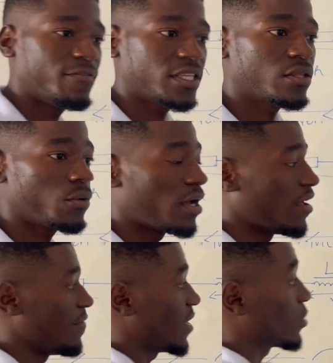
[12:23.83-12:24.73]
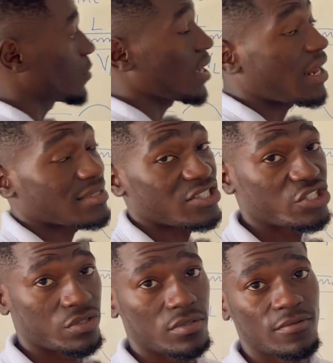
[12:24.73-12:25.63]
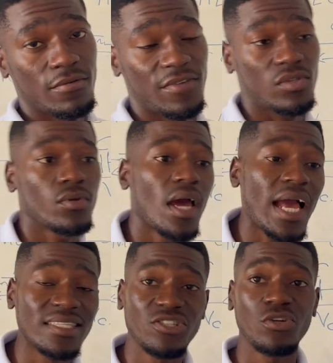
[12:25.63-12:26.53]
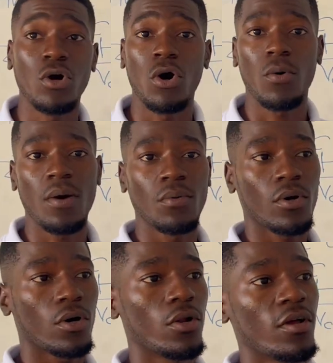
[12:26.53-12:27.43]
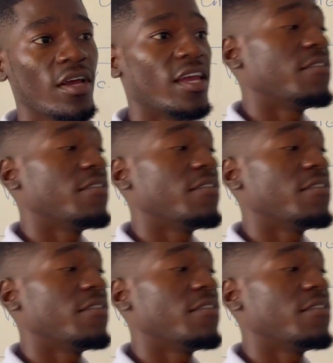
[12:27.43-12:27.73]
do a vectorial addition or what we call a